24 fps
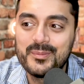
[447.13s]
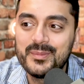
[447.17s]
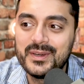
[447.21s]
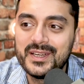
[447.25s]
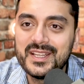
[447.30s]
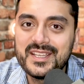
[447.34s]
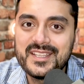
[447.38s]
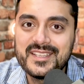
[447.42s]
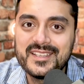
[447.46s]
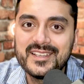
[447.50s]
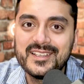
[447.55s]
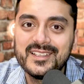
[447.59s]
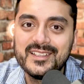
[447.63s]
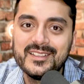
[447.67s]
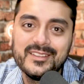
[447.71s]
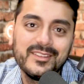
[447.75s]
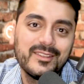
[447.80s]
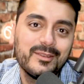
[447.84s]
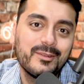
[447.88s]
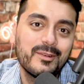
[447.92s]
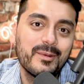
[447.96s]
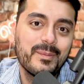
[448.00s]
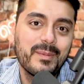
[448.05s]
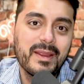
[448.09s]
but
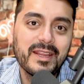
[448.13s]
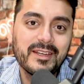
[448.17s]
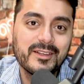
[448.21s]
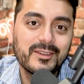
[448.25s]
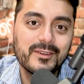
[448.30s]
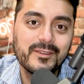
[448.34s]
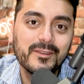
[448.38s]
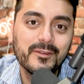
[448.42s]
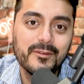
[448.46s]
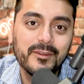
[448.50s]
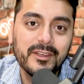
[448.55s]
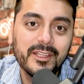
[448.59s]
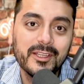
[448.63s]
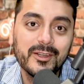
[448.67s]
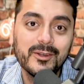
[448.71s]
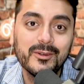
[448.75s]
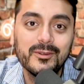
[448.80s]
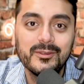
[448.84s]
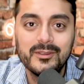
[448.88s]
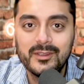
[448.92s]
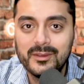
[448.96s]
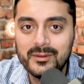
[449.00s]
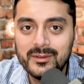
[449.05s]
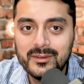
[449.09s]
the remainder of the
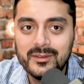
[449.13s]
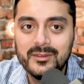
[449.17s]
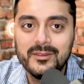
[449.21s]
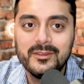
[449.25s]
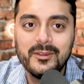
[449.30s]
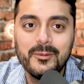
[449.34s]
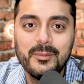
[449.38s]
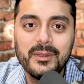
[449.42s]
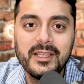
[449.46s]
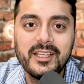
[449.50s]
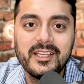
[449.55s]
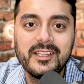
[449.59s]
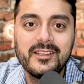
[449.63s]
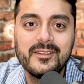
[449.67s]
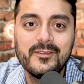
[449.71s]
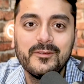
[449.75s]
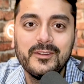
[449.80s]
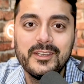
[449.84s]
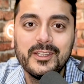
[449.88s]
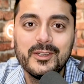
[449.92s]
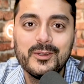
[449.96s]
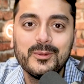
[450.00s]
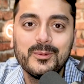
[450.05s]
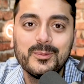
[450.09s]
video, the beginning of the
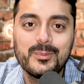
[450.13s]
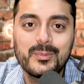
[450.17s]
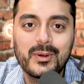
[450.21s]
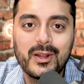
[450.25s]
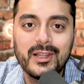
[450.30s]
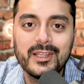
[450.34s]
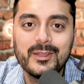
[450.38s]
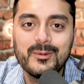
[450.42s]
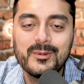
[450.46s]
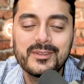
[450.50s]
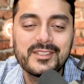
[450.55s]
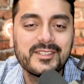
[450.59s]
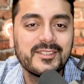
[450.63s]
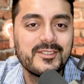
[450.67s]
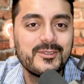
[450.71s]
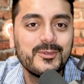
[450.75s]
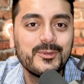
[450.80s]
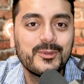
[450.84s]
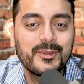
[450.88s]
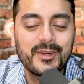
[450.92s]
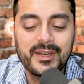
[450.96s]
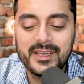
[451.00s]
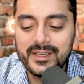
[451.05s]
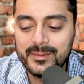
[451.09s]
video probably wasn't
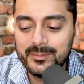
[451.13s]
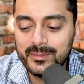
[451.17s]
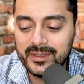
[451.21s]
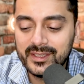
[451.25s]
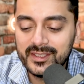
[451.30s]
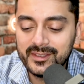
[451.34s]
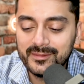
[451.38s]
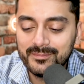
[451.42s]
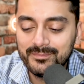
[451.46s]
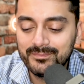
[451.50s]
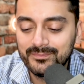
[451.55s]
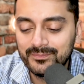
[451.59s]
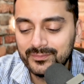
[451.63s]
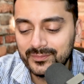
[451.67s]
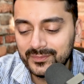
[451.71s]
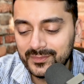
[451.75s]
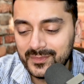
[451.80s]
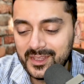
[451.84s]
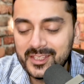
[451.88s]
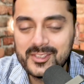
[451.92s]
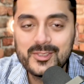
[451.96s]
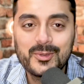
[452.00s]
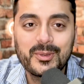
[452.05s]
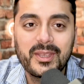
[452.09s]
too great, but
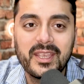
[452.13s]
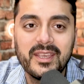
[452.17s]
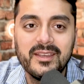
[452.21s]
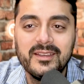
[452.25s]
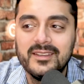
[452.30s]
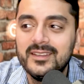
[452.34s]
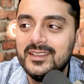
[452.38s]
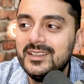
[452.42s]
it's okay.